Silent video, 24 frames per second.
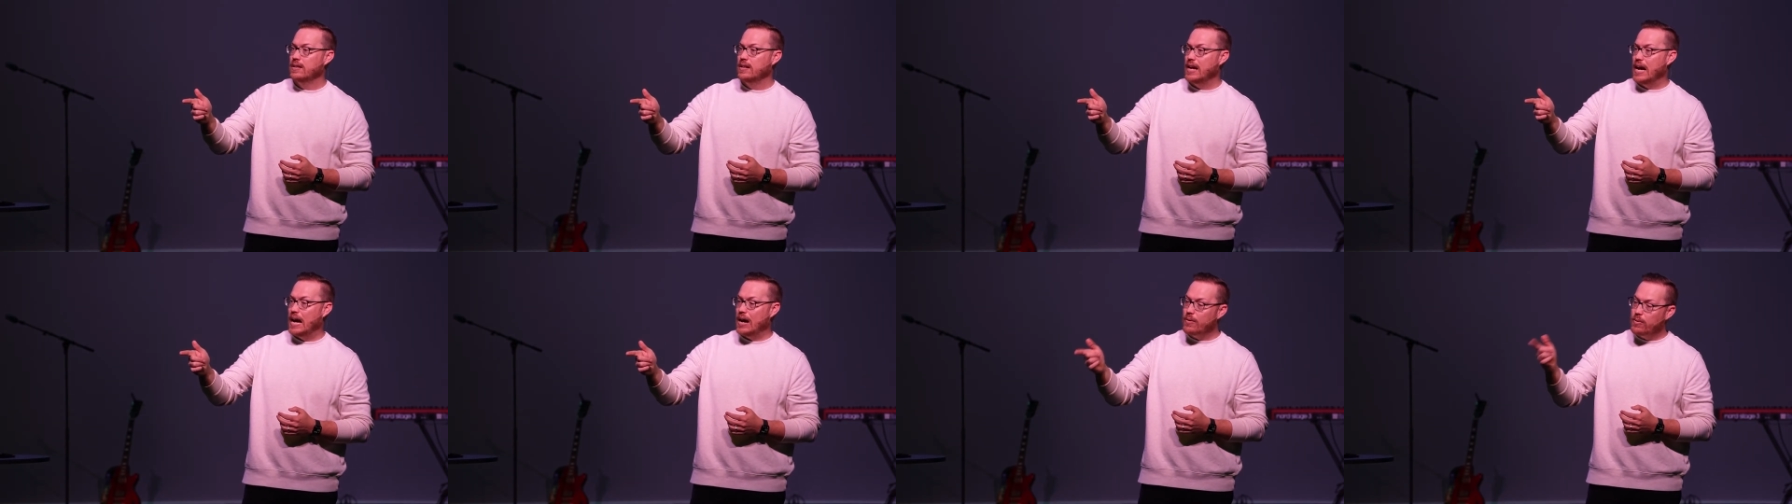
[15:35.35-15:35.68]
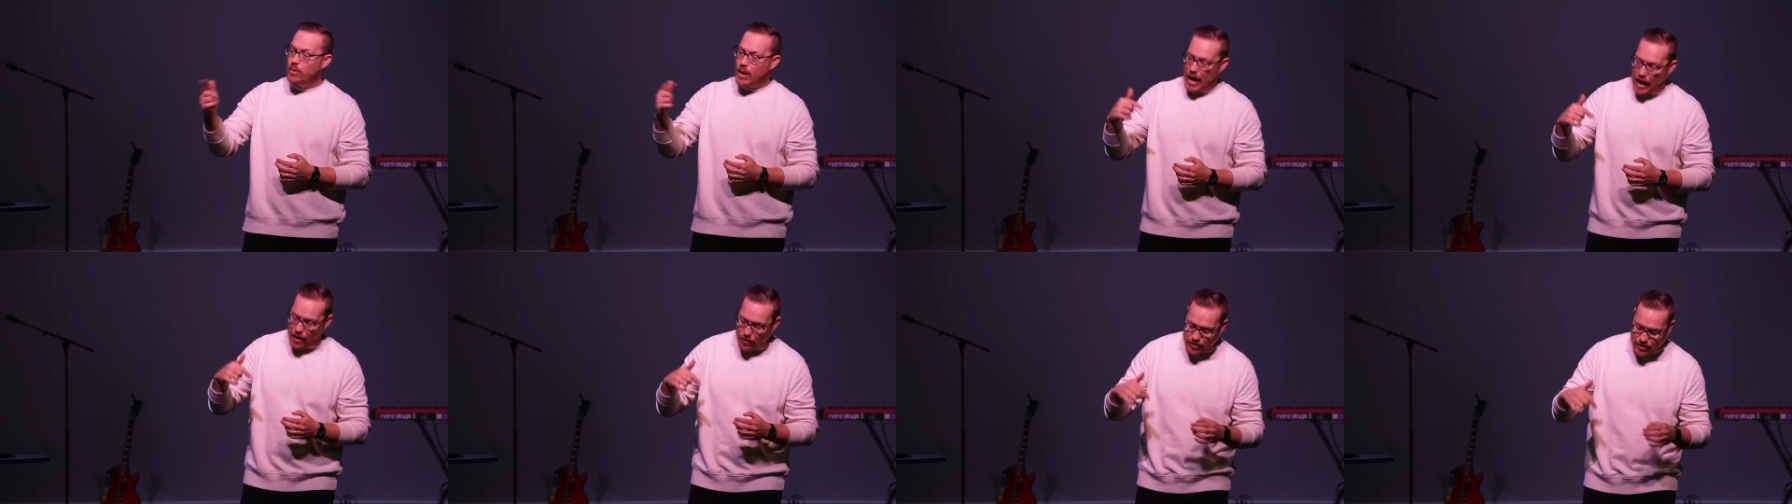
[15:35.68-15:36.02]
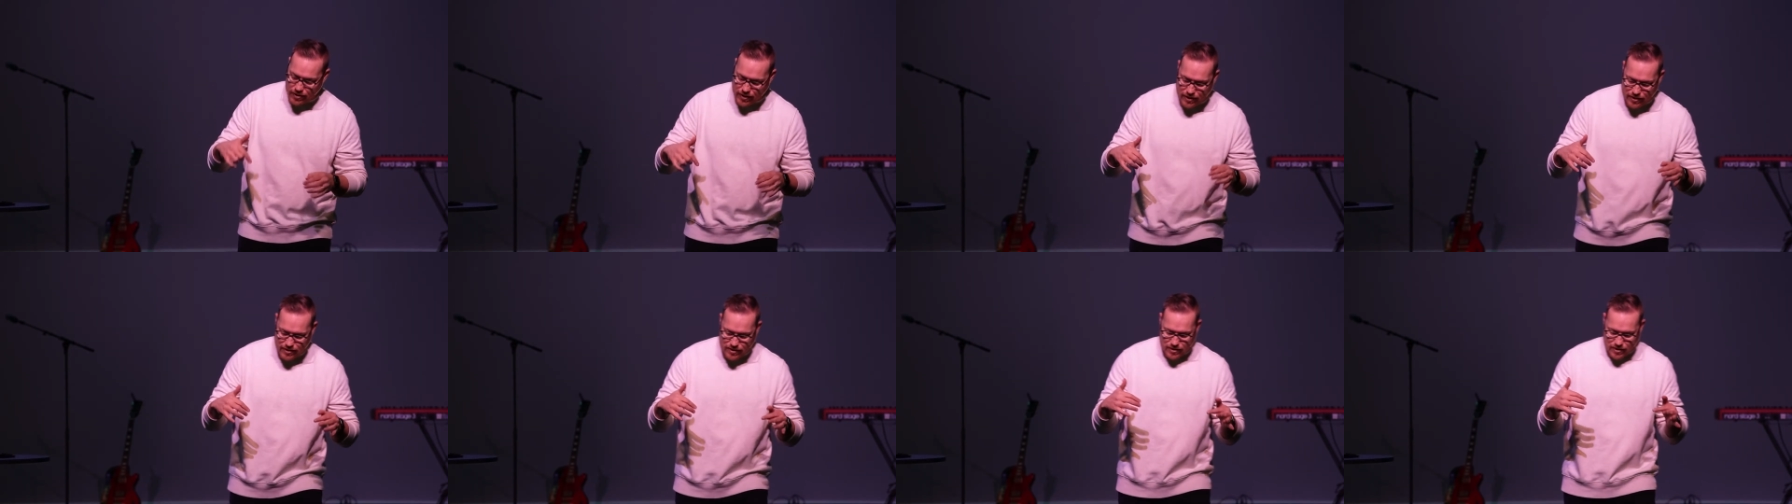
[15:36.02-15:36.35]
How, how
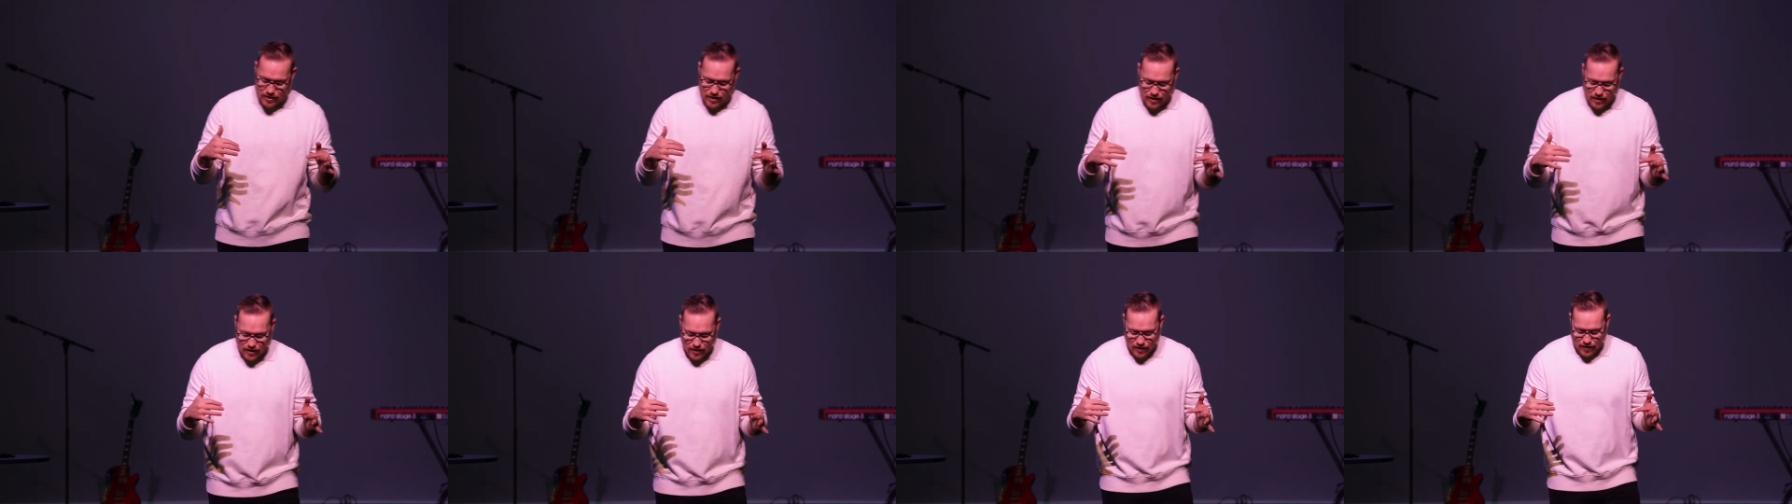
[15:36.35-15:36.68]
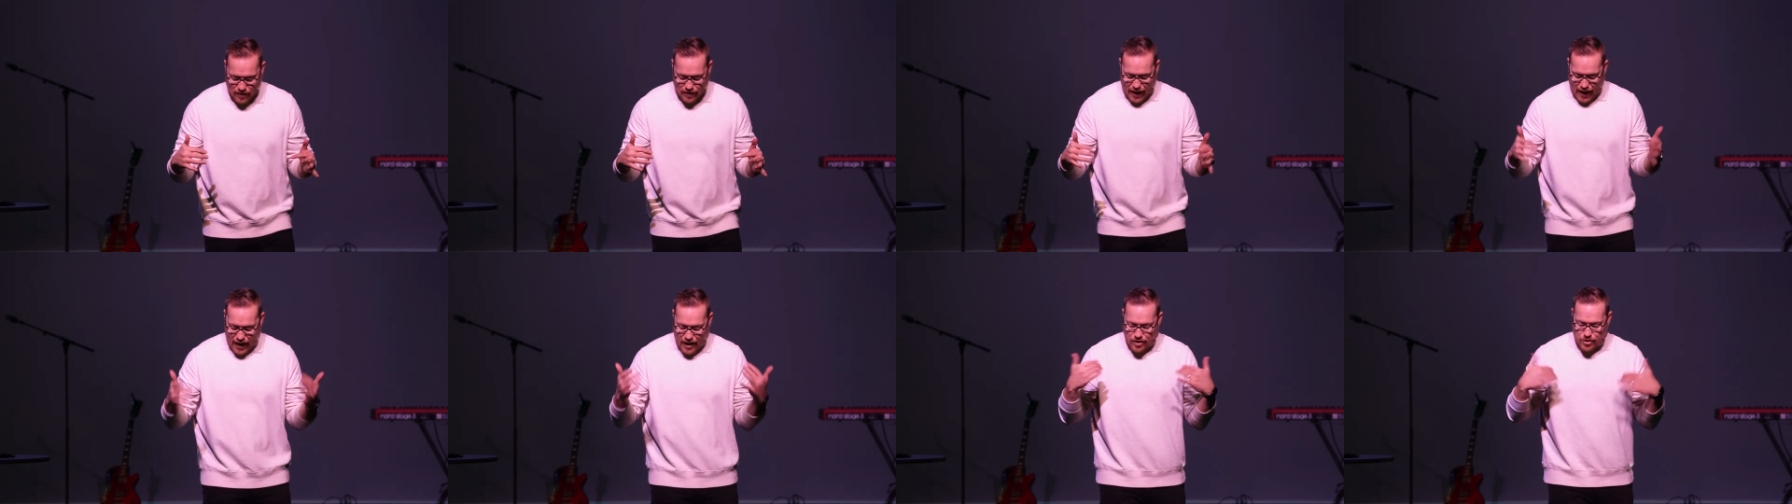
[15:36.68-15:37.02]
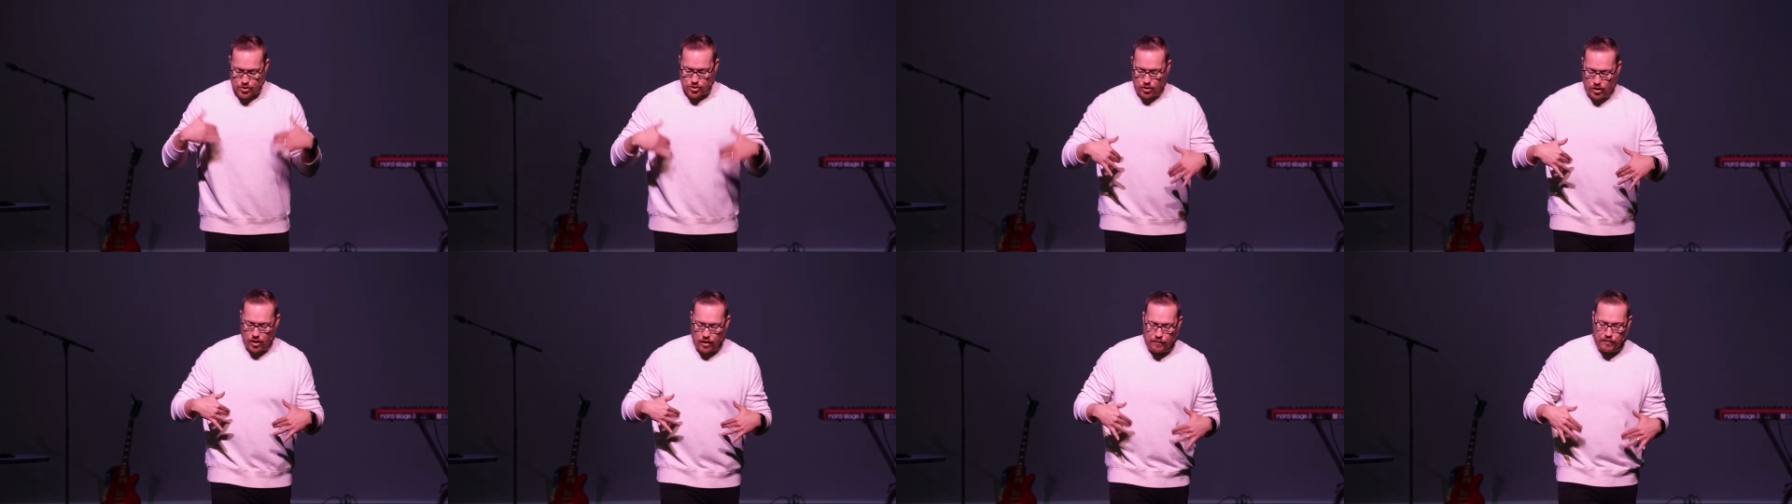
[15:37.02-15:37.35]
did this
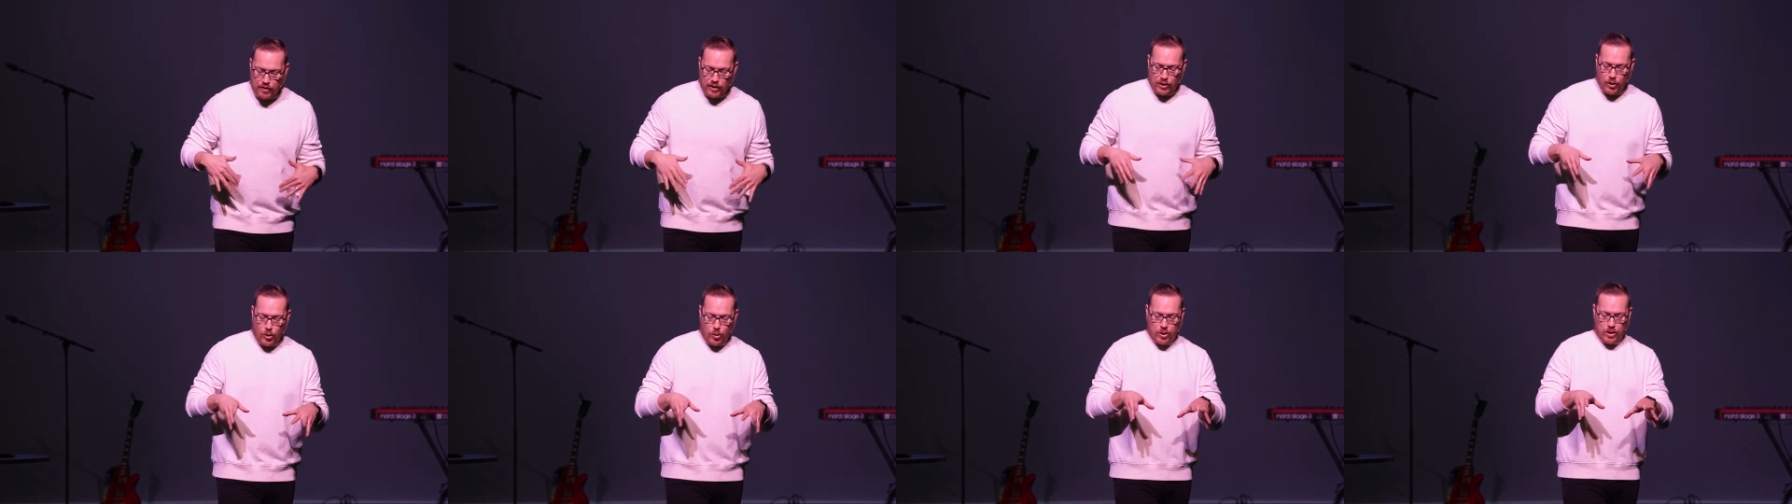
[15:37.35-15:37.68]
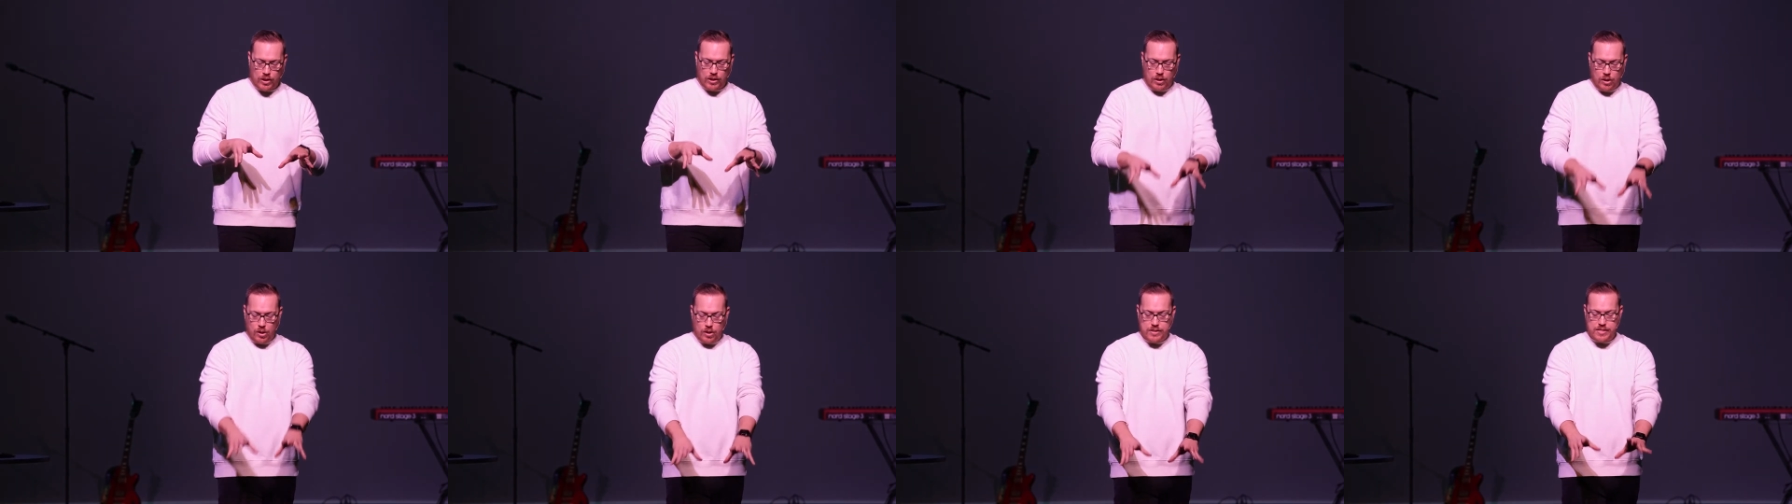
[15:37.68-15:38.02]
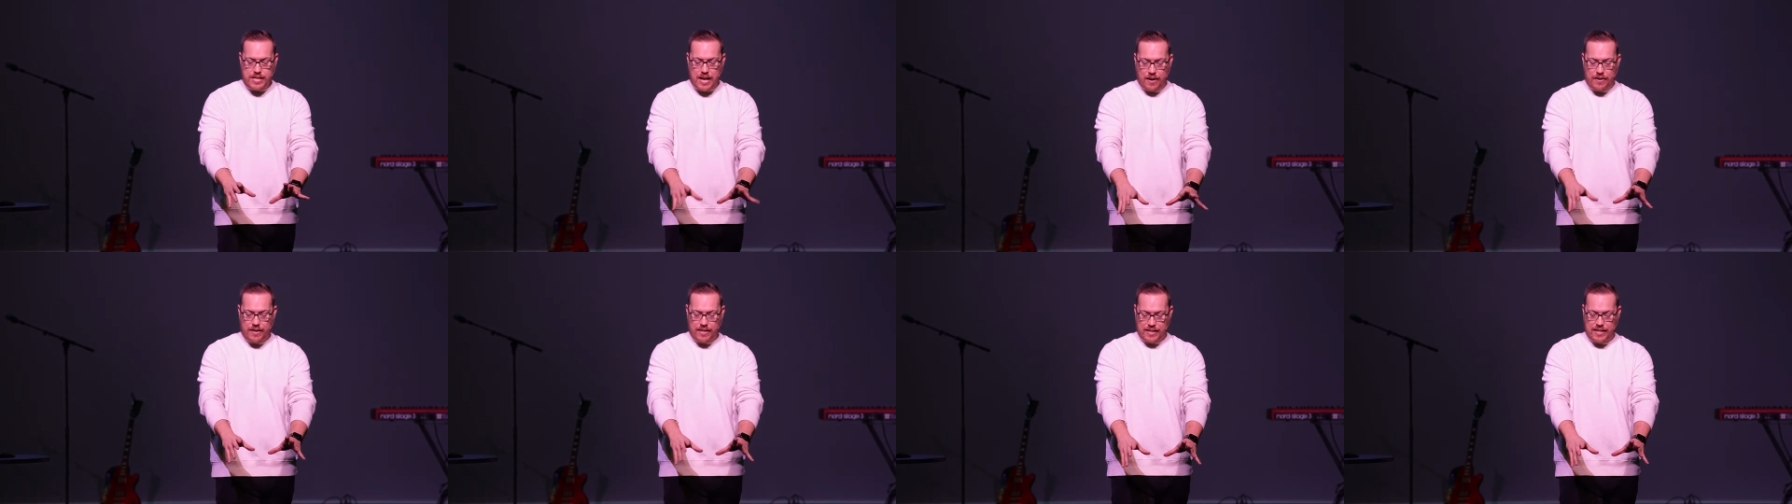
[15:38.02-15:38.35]
angel of the Lord look
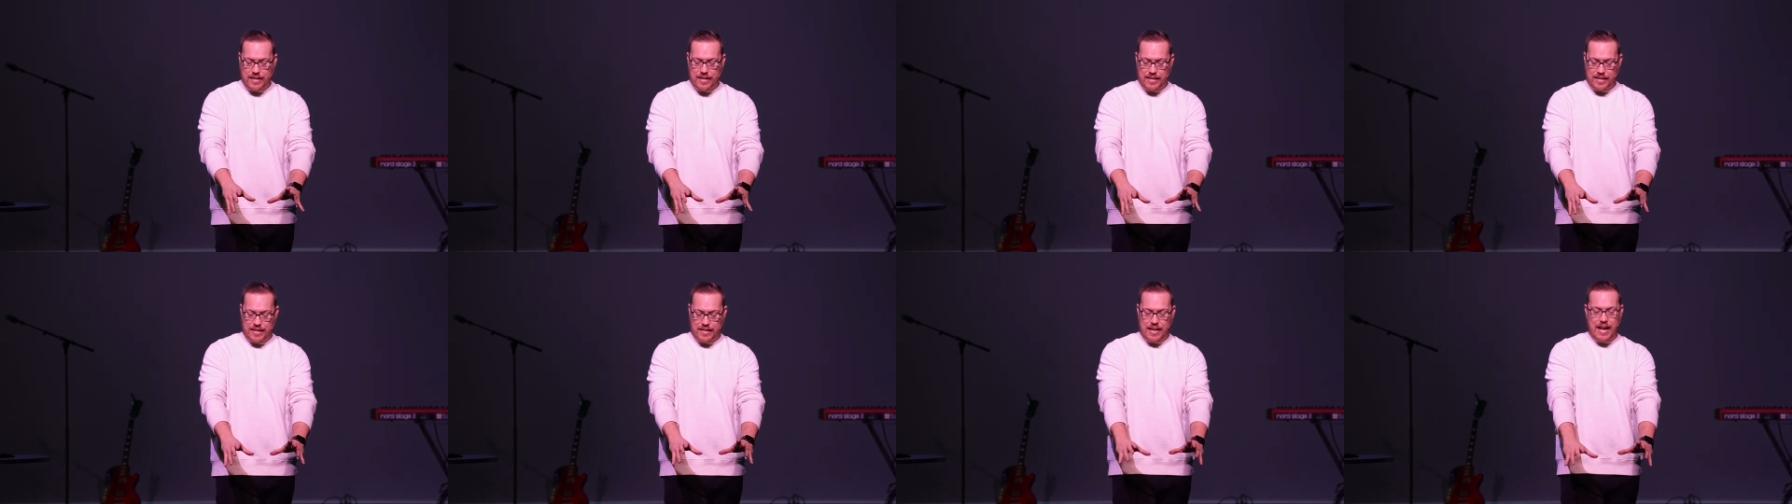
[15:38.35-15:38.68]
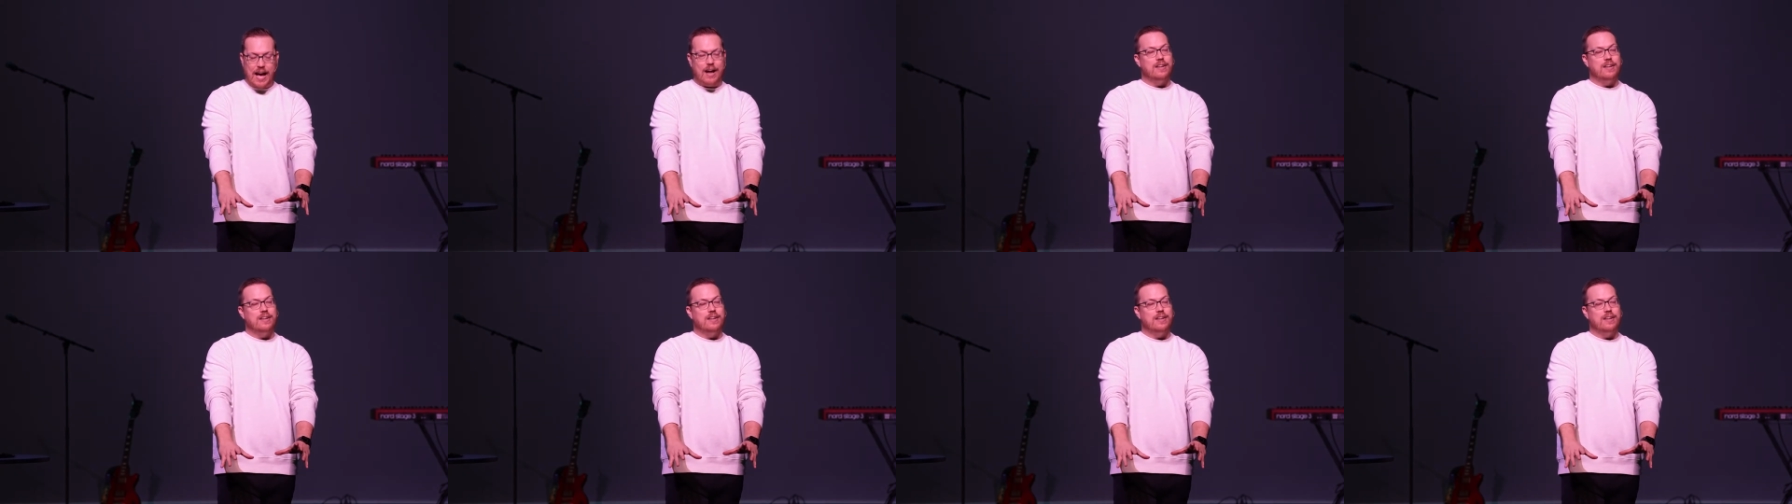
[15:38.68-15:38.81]
down at Gideon?